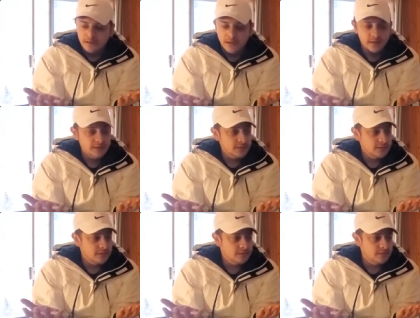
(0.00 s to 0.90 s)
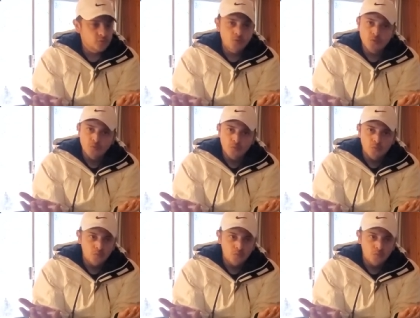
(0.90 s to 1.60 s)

And it, ooh.